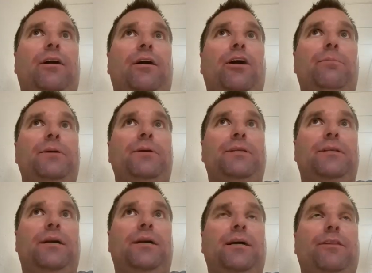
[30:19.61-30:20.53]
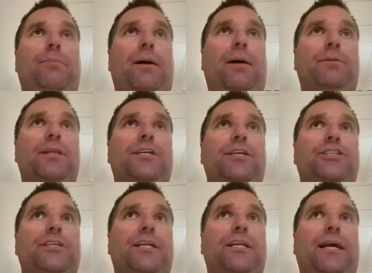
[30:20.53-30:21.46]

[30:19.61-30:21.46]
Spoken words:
helping the population.